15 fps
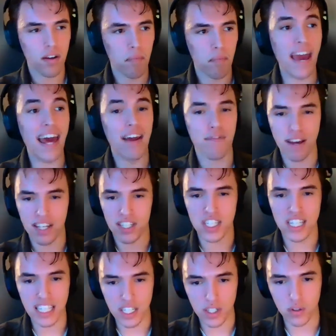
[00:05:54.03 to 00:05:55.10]

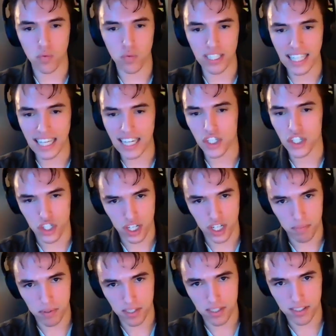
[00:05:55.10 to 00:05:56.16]
manifest in
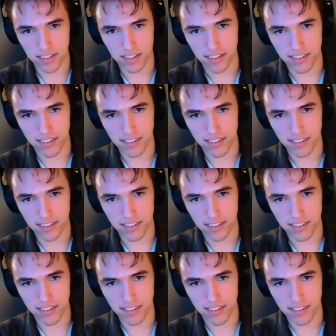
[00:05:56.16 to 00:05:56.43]
relationships?